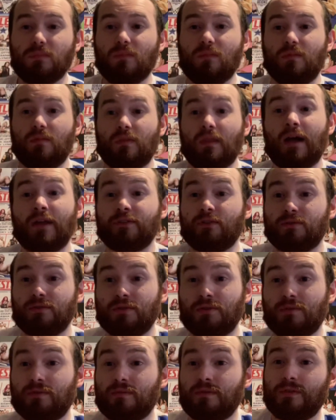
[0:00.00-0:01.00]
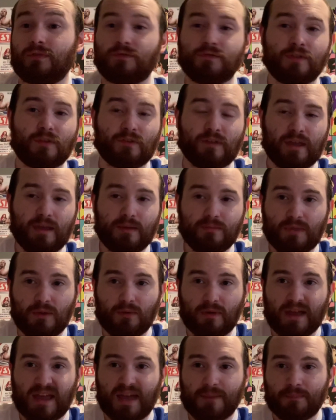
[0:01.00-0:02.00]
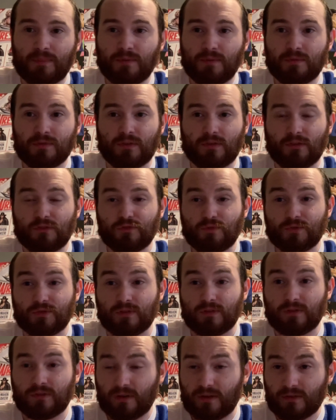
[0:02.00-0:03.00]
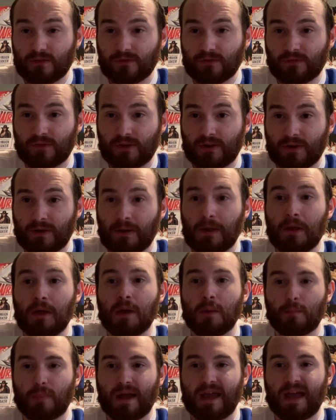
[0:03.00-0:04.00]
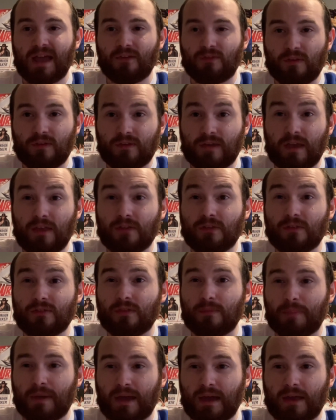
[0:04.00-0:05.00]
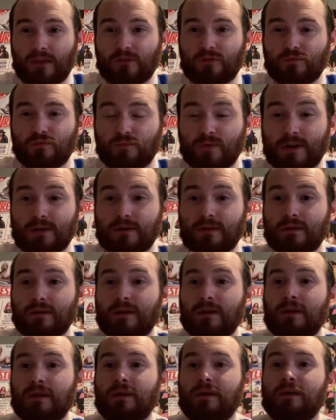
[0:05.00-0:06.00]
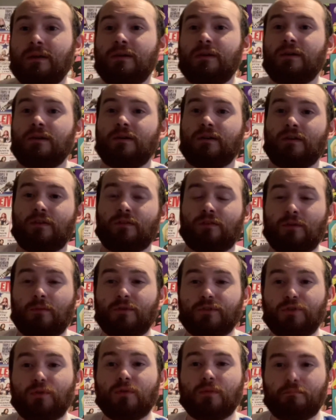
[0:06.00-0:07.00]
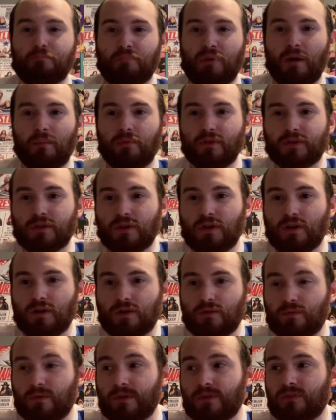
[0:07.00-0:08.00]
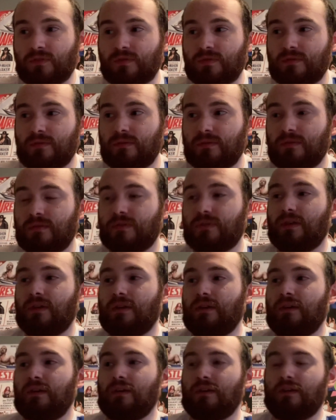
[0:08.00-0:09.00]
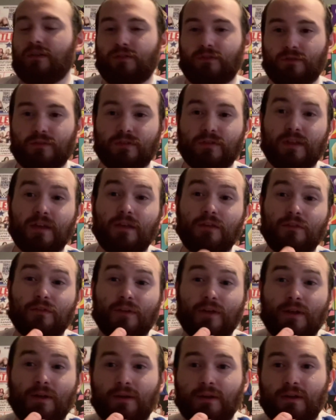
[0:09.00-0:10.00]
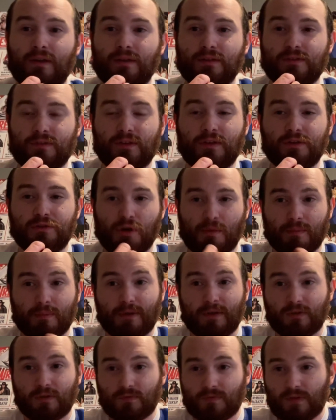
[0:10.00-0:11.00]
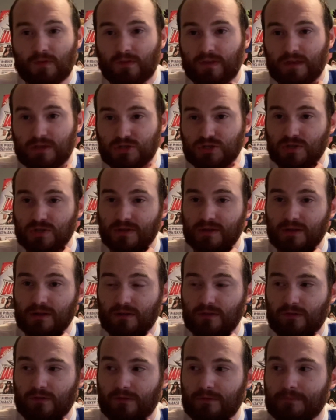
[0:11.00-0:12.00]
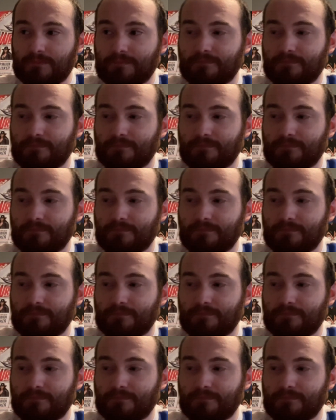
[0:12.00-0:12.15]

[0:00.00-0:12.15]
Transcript: now I don't know if the same thing will happen with the situation of the Doxxers there, but I have seen cases in the past where someone going public with certain things there did compromise the investigation there. So